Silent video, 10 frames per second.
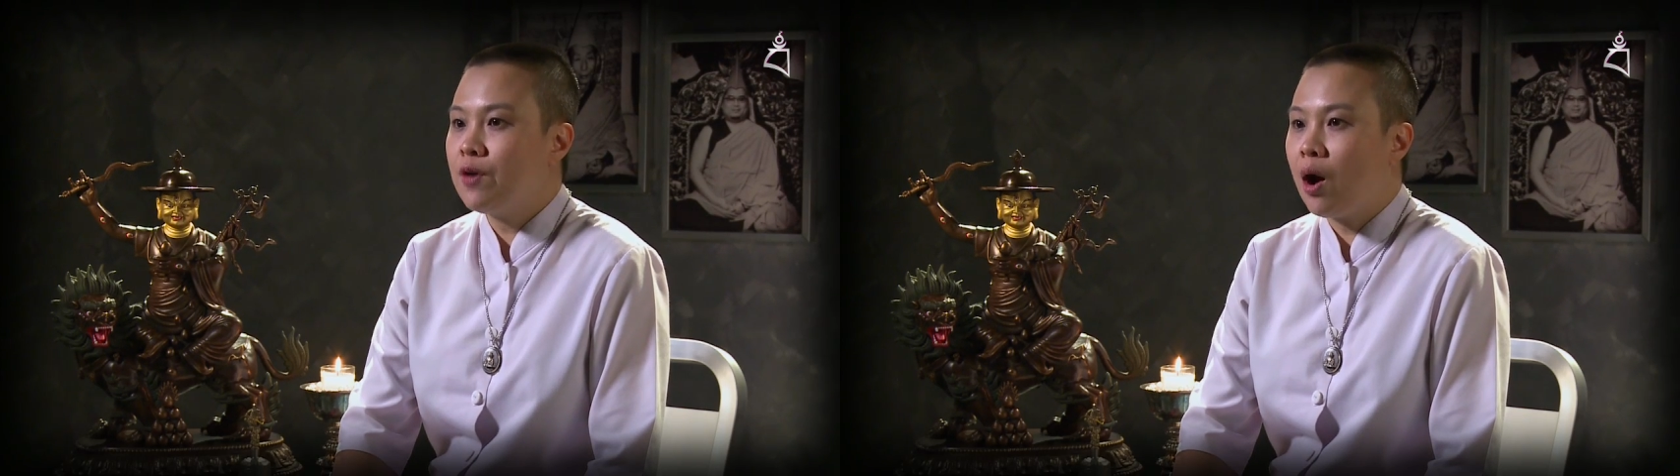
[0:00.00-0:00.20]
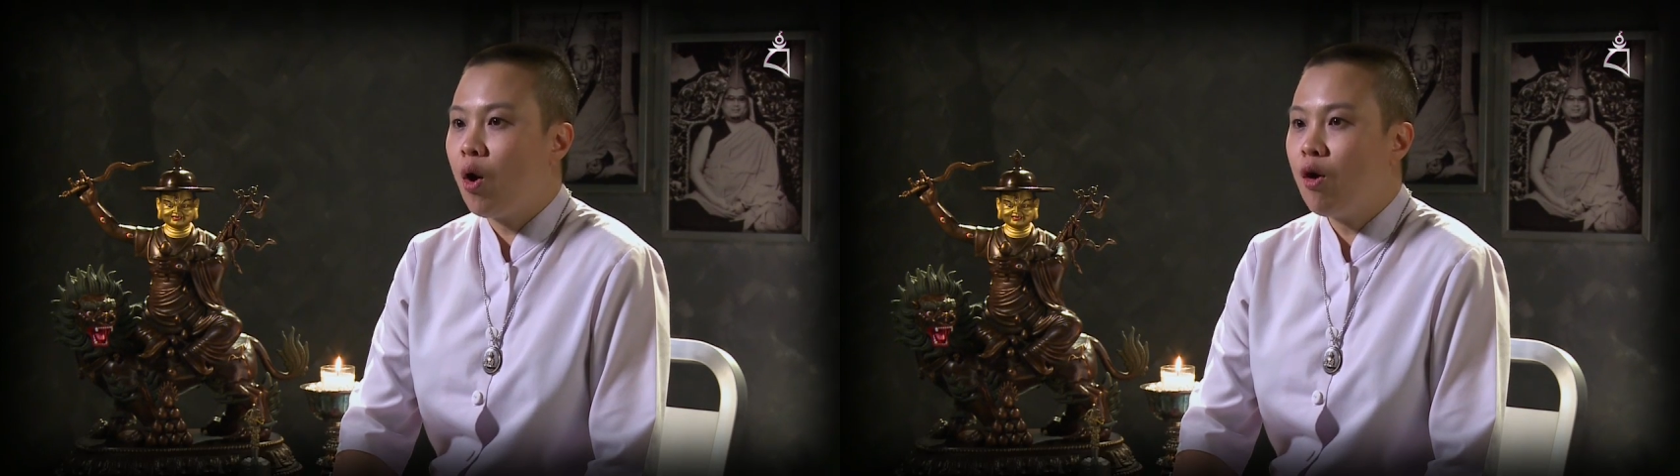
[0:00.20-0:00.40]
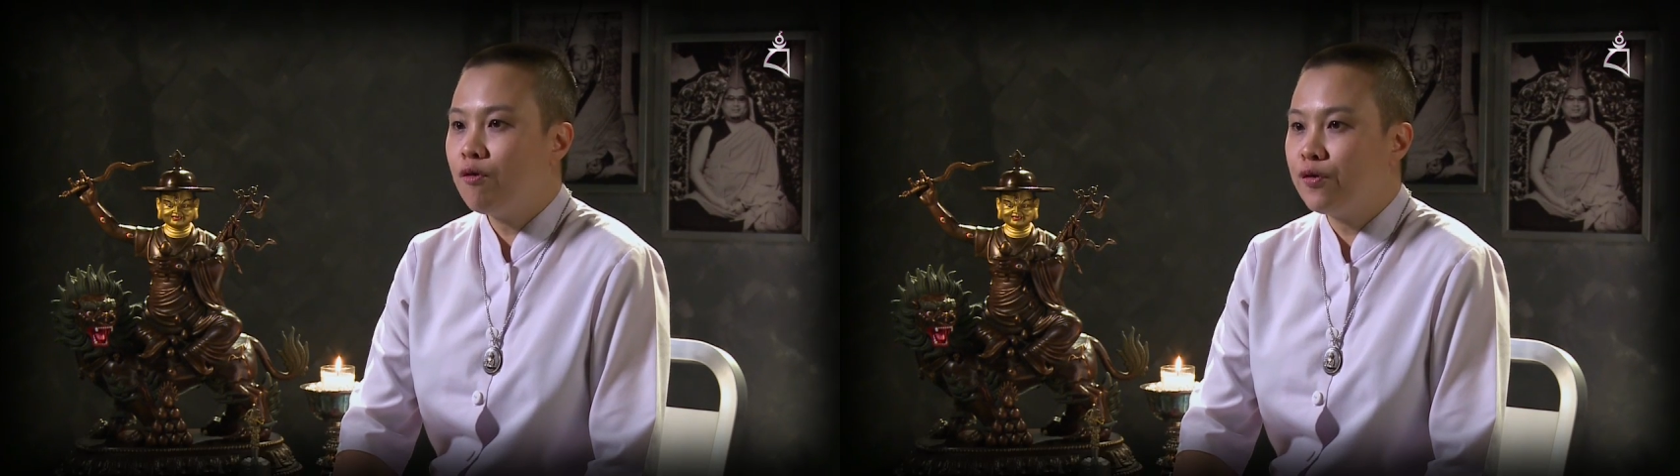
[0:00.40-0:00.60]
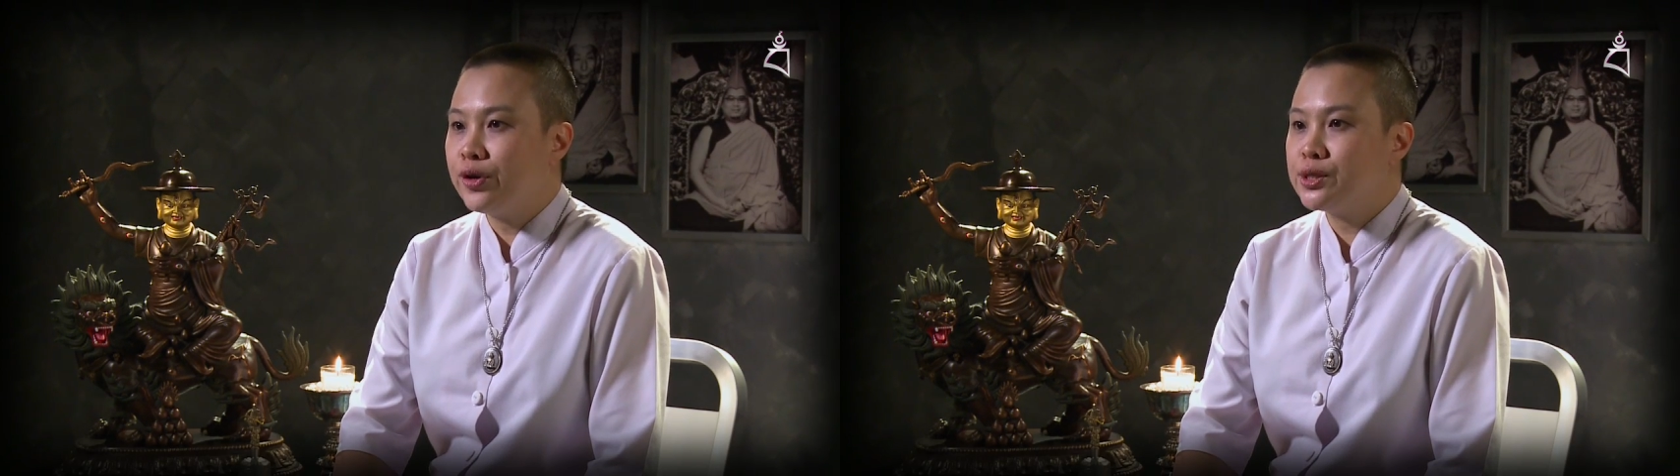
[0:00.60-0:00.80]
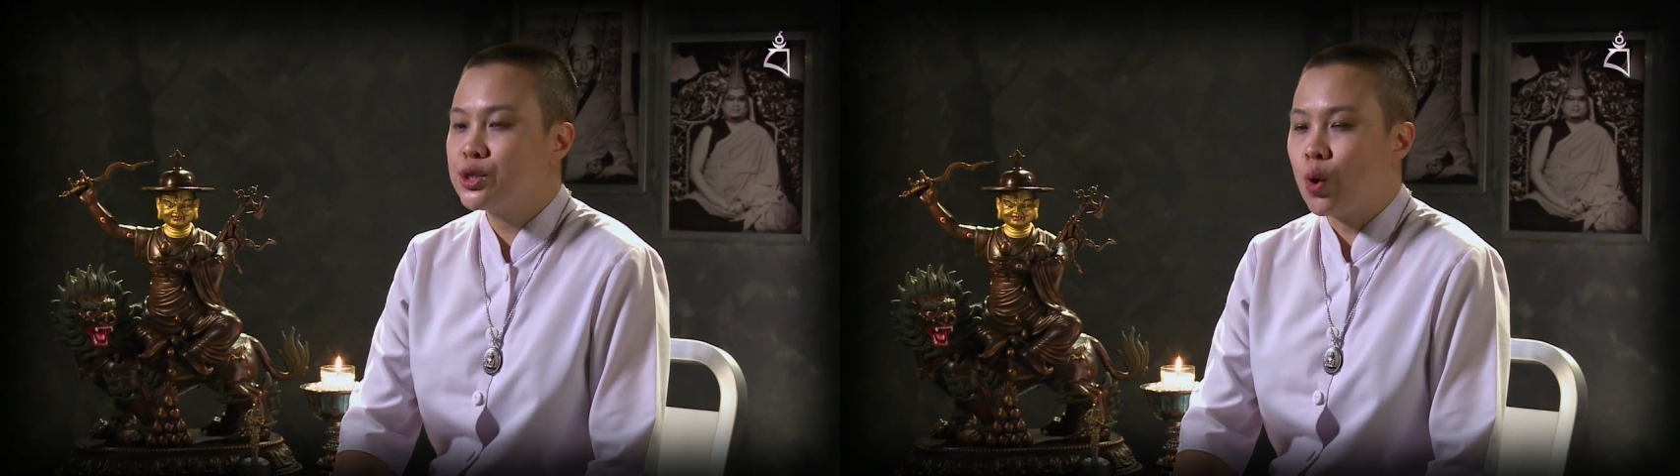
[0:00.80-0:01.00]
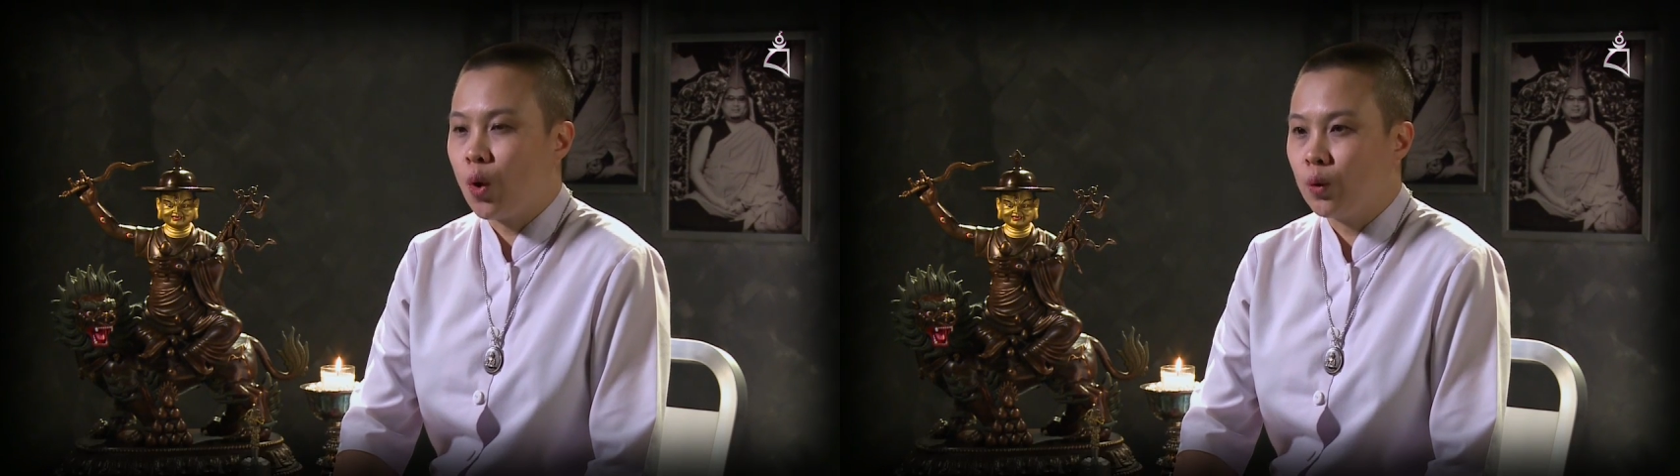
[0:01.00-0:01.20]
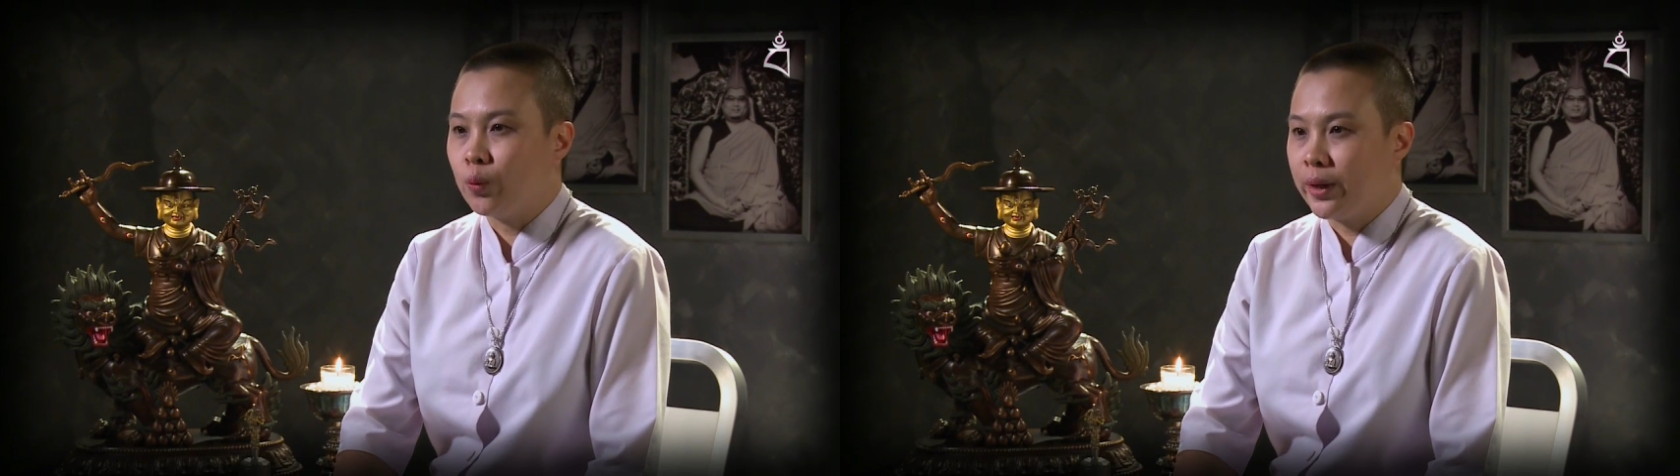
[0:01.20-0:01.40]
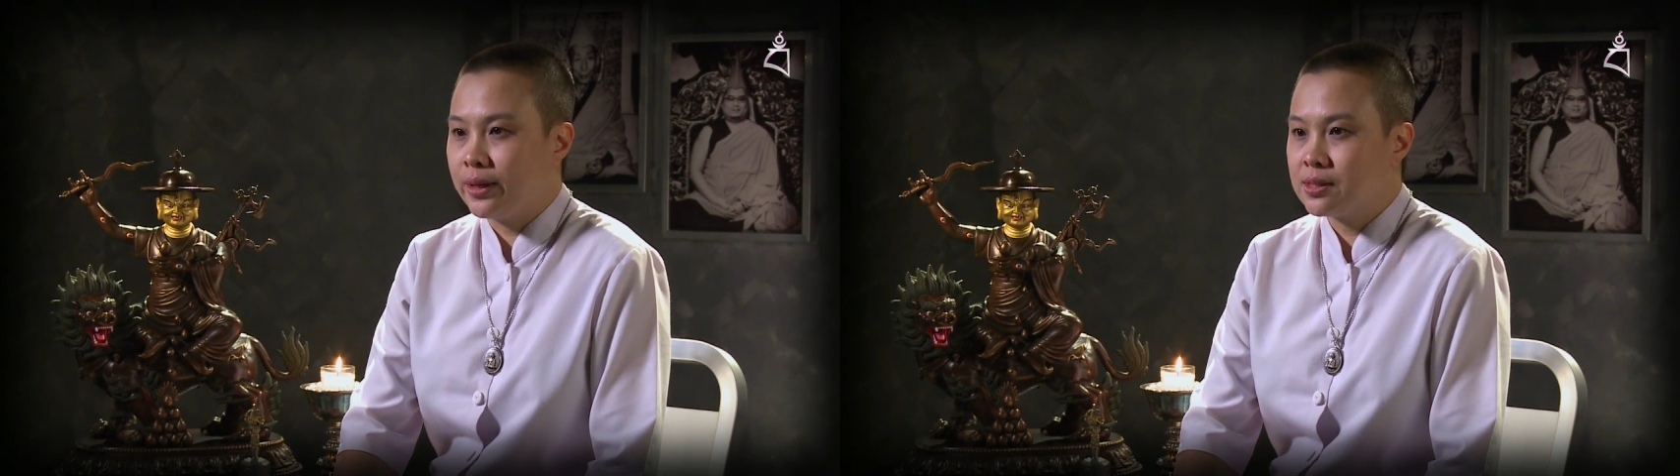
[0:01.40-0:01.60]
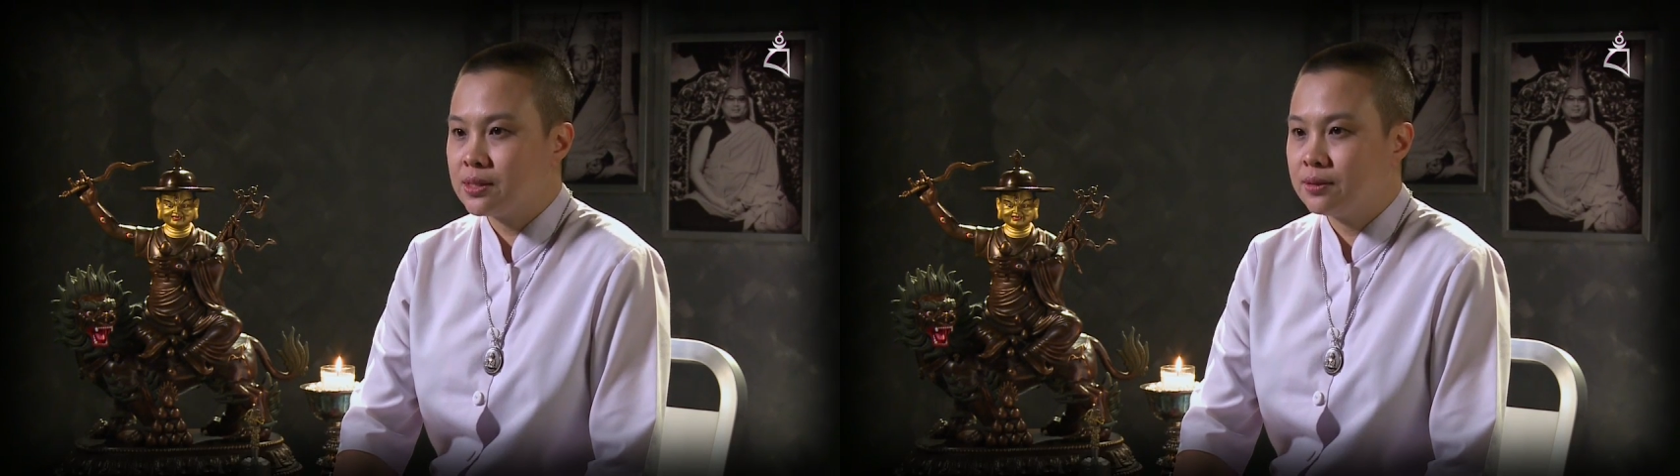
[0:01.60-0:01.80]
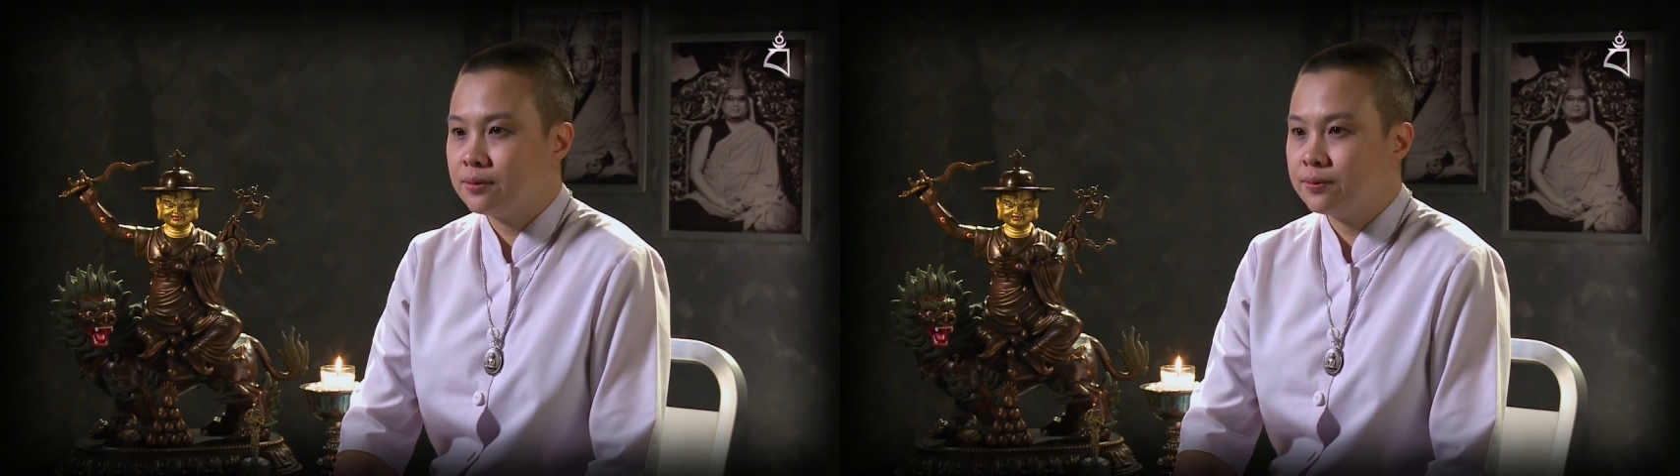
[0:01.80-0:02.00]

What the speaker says: our offerings always.